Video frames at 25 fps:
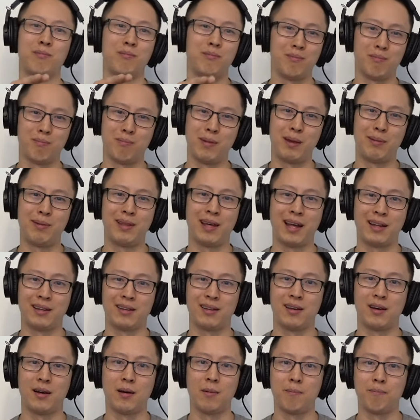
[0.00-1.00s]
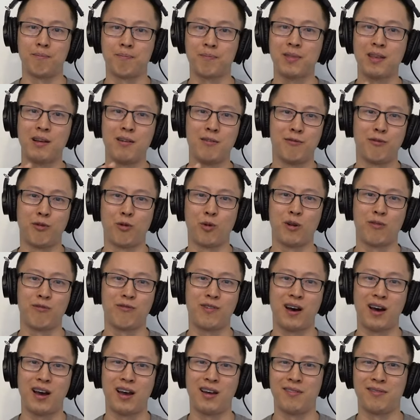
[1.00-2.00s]
Maybe that um, four to
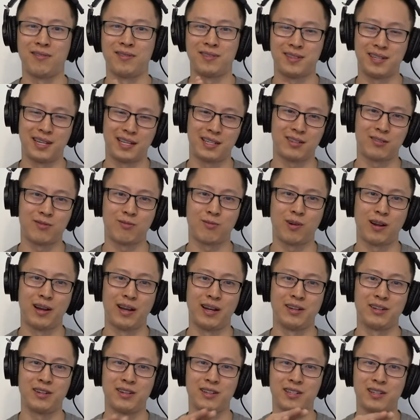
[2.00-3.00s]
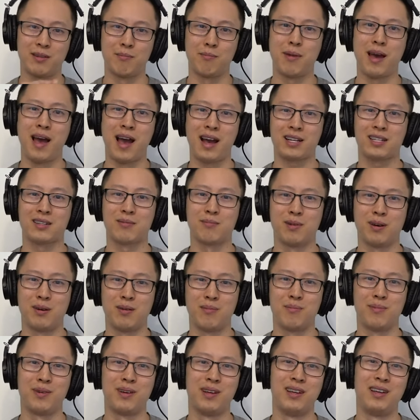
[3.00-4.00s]
five, six range is the
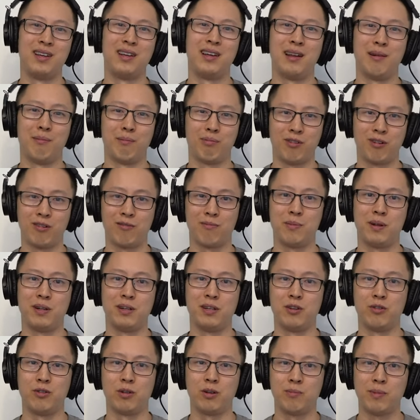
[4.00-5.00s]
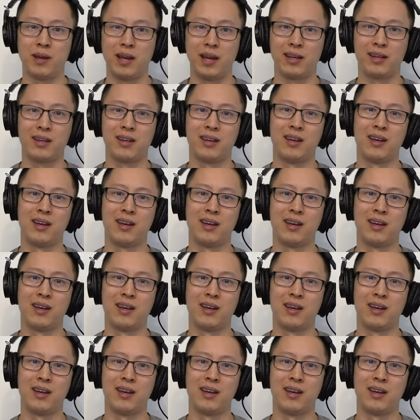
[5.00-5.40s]
maximum improvement you would make.